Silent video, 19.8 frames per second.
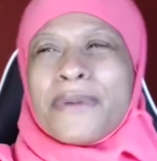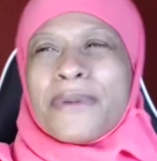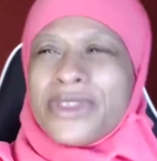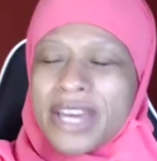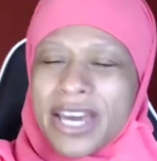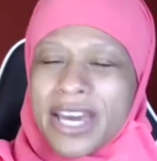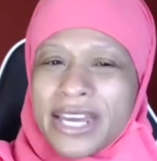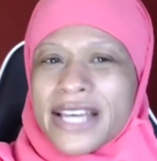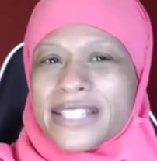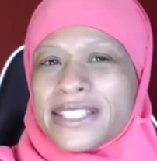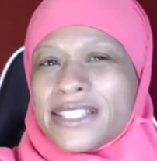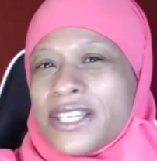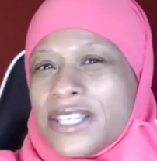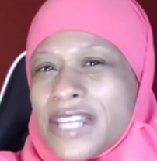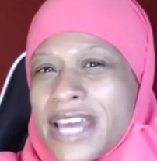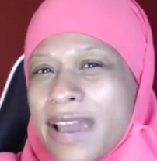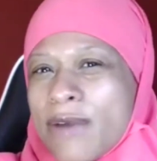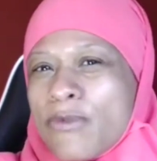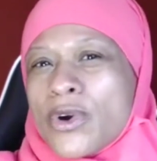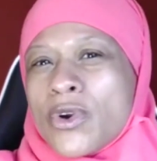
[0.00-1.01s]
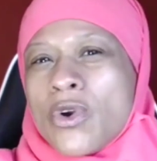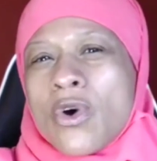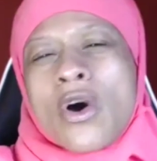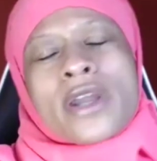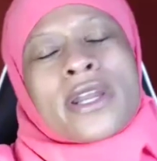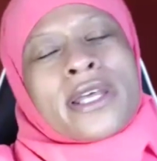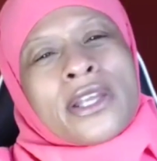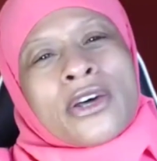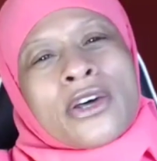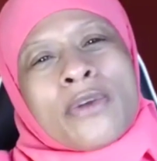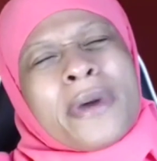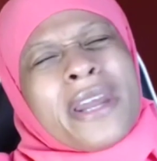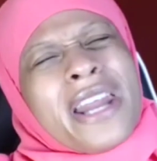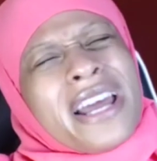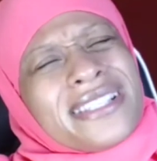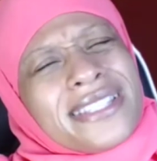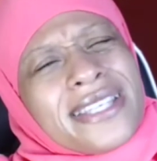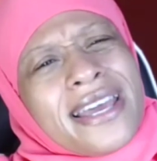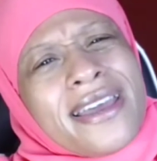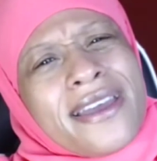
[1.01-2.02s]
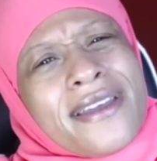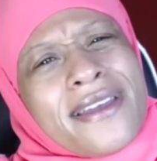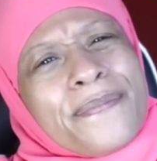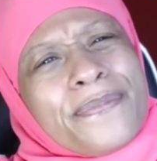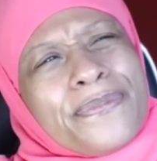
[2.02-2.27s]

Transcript: But then as the day went on a little bit, I said,